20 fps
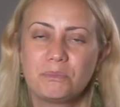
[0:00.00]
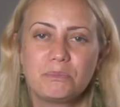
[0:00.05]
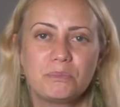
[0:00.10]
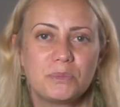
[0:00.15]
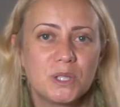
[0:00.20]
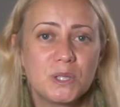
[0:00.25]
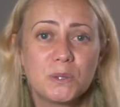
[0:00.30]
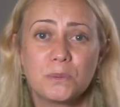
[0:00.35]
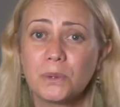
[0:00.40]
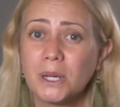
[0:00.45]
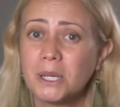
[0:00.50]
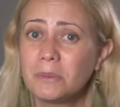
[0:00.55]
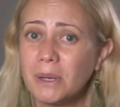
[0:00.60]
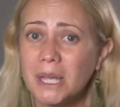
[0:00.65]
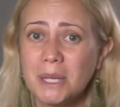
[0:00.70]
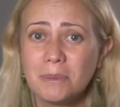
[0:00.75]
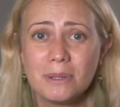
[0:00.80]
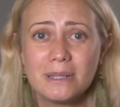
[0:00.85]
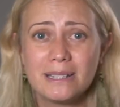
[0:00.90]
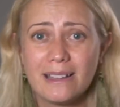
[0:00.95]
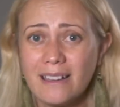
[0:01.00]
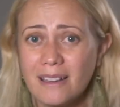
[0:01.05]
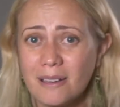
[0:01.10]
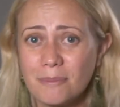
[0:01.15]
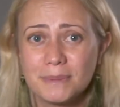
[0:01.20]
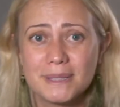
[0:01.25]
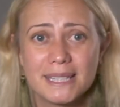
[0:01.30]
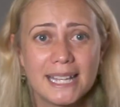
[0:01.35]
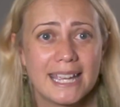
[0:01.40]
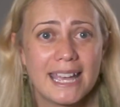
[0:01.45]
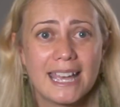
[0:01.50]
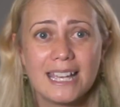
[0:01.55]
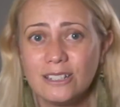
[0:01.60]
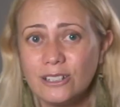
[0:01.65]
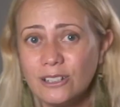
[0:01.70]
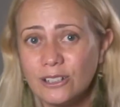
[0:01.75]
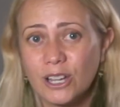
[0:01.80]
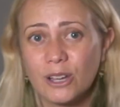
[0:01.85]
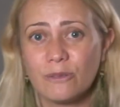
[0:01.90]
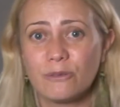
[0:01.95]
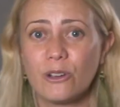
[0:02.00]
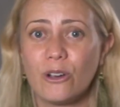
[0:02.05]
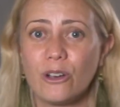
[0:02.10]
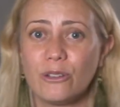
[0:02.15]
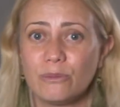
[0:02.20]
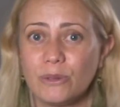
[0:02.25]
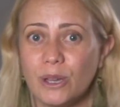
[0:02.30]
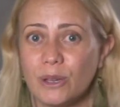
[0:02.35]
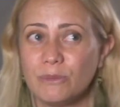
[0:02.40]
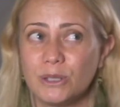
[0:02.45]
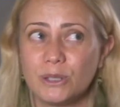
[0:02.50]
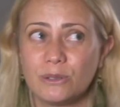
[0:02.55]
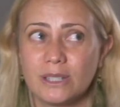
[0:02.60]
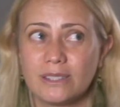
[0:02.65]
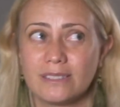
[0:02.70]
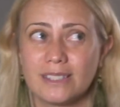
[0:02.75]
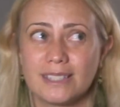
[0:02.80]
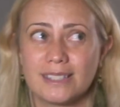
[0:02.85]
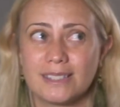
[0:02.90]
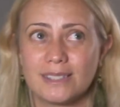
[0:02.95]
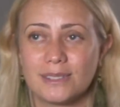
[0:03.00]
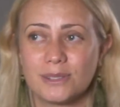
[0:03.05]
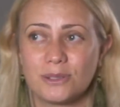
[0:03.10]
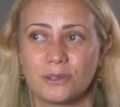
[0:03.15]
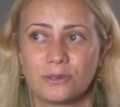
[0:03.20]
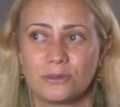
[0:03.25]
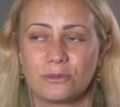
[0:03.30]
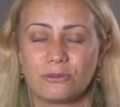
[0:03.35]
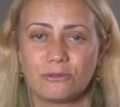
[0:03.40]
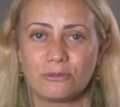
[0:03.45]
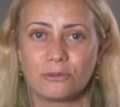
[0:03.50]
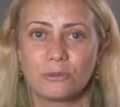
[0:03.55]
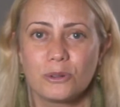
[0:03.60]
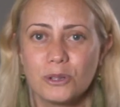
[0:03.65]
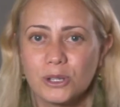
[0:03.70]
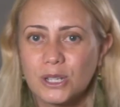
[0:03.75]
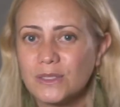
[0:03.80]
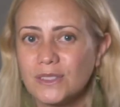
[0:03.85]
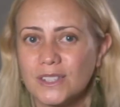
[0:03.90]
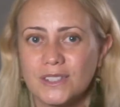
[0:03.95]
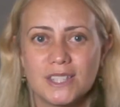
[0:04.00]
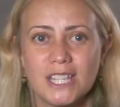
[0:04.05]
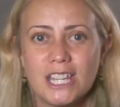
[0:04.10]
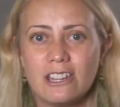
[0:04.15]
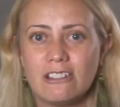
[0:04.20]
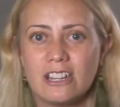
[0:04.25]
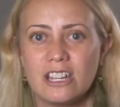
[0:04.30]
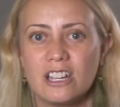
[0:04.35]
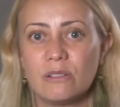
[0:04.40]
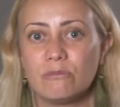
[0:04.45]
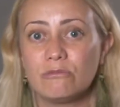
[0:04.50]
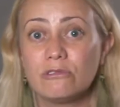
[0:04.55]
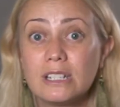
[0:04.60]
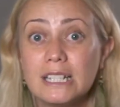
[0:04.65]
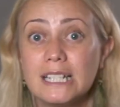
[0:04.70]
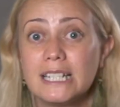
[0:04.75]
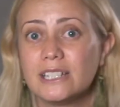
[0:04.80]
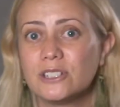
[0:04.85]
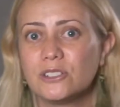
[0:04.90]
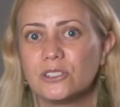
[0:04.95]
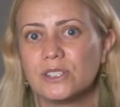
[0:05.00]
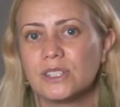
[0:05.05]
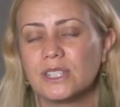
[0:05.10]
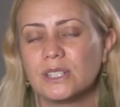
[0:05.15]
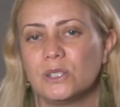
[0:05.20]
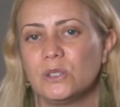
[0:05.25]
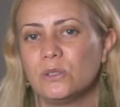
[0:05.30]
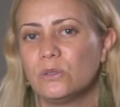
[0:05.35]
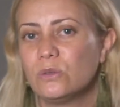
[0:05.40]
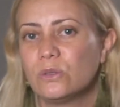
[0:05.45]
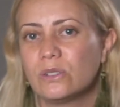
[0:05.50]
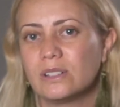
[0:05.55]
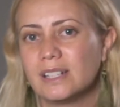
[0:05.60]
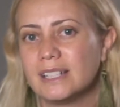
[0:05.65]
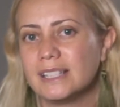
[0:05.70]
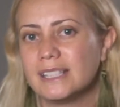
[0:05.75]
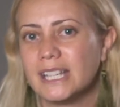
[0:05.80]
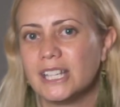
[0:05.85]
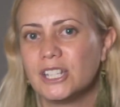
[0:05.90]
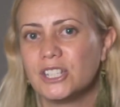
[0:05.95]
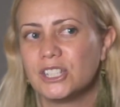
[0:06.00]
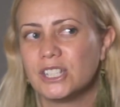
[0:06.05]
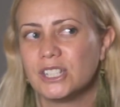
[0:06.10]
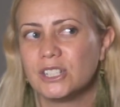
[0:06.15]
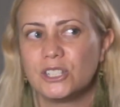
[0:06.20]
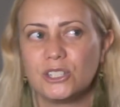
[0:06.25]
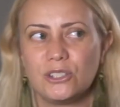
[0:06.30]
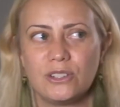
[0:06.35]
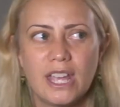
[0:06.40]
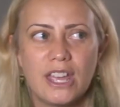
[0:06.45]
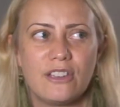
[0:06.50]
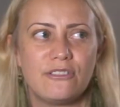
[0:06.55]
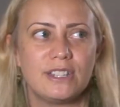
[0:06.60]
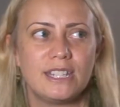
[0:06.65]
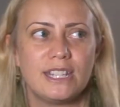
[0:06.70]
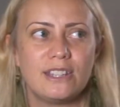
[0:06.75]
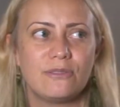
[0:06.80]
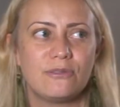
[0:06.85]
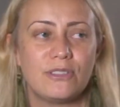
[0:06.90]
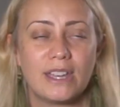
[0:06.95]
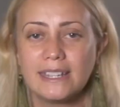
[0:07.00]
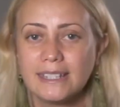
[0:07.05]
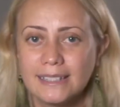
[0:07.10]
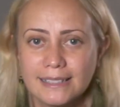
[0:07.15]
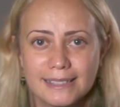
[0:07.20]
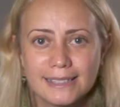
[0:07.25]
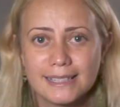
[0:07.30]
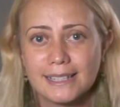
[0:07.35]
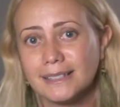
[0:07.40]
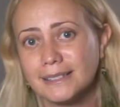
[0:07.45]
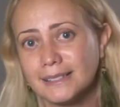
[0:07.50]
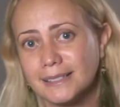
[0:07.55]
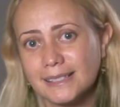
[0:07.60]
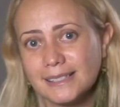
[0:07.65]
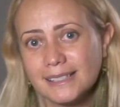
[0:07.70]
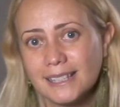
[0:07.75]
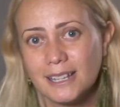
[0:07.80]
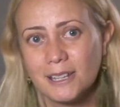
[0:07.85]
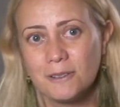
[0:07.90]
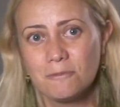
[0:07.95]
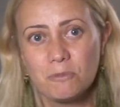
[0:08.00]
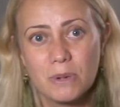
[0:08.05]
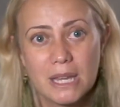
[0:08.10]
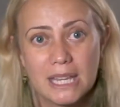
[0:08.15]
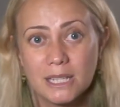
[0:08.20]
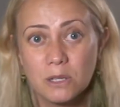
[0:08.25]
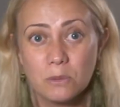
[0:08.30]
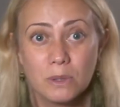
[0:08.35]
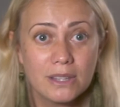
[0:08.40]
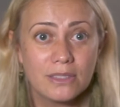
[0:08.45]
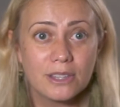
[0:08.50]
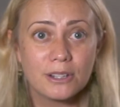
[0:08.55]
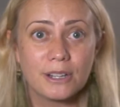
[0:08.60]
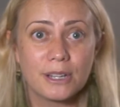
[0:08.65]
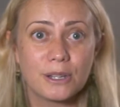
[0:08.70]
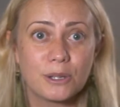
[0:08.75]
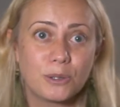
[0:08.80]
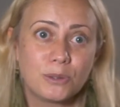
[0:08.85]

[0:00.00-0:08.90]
just ring people up. Say, hey, look, I'm doing this sort of work in this area. I'm really interested in your organisation. Do you have any vacancies anywhere that I